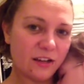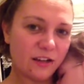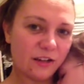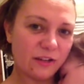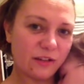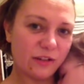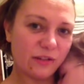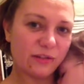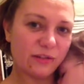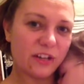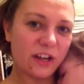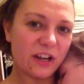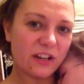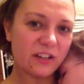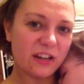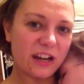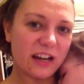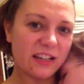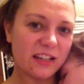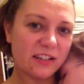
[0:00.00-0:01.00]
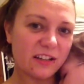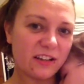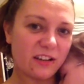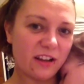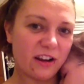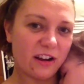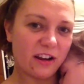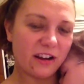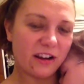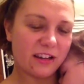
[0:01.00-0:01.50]
So Dr.
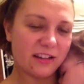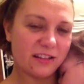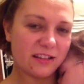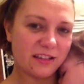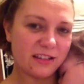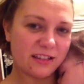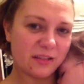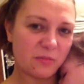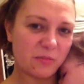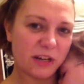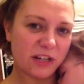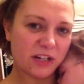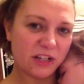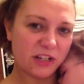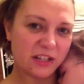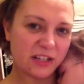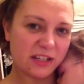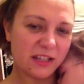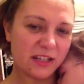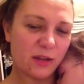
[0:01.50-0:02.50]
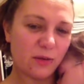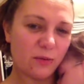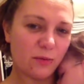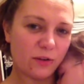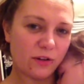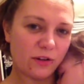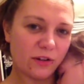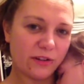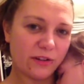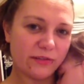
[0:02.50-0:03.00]
Escolar is the specialist in the
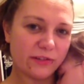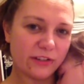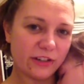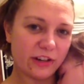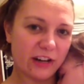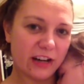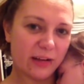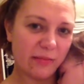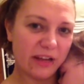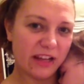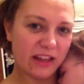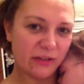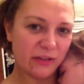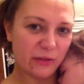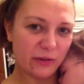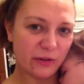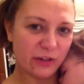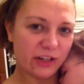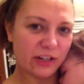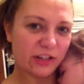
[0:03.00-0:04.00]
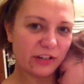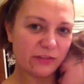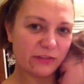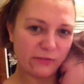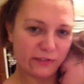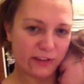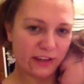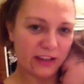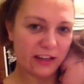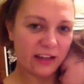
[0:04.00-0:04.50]
world for Krabbe
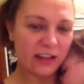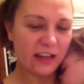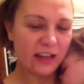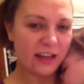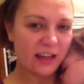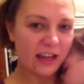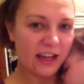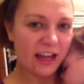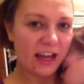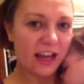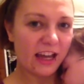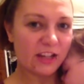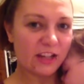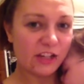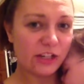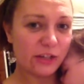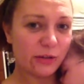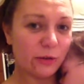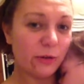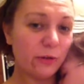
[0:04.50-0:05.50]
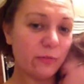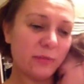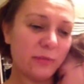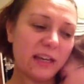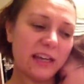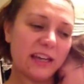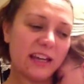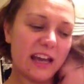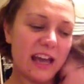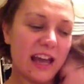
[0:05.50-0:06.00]
leukodystrophy, and she told
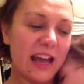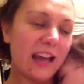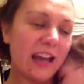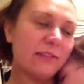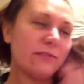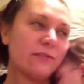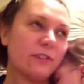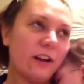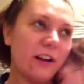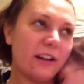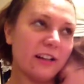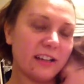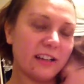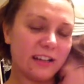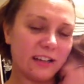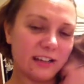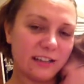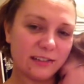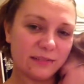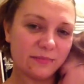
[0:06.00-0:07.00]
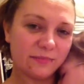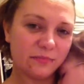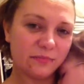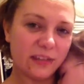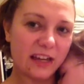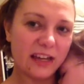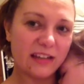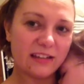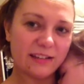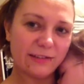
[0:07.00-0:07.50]
me and Veronica
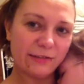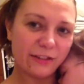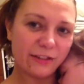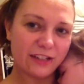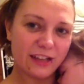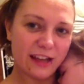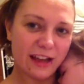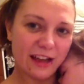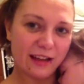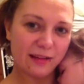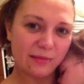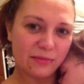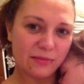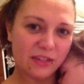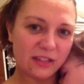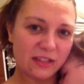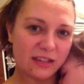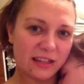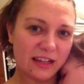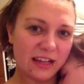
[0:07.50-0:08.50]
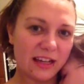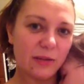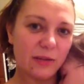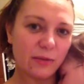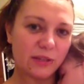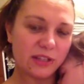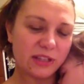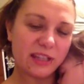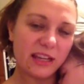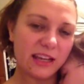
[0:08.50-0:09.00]
at different times that it
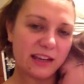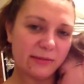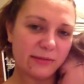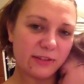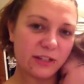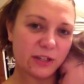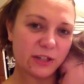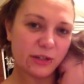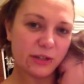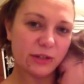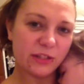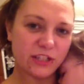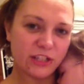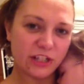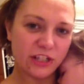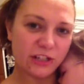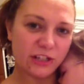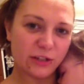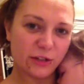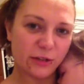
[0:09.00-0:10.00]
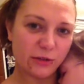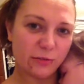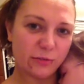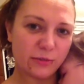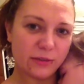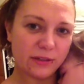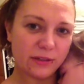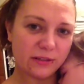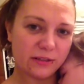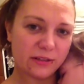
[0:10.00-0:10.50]
was safe to do the
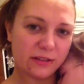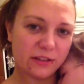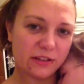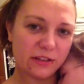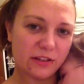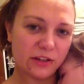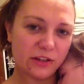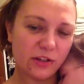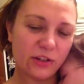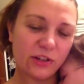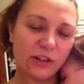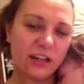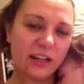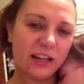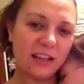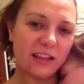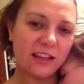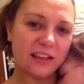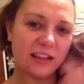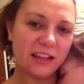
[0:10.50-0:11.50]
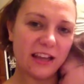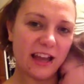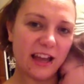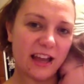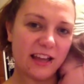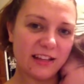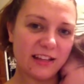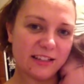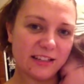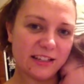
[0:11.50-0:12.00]
G-tube surgery, that the
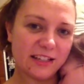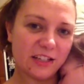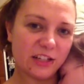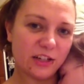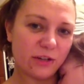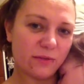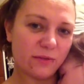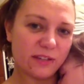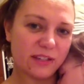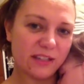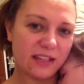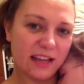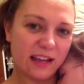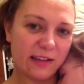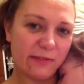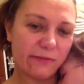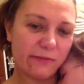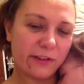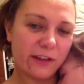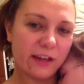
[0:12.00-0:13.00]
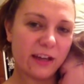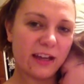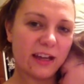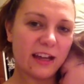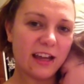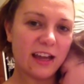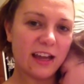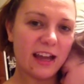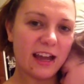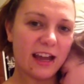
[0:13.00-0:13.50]
anesthesia was safe,
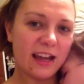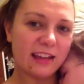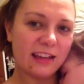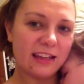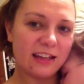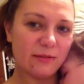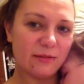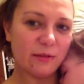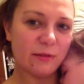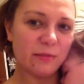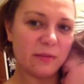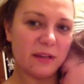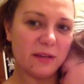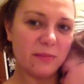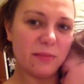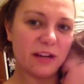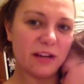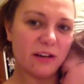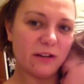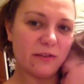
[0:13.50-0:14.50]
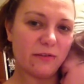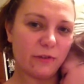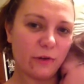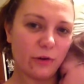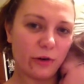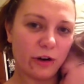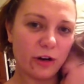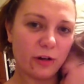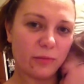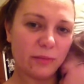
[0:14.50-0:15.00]
and that it would be better for
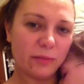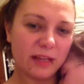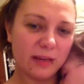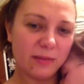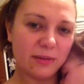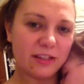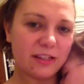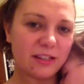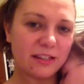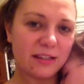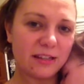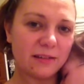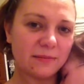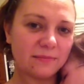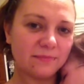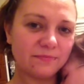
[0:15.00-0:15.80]
our babies.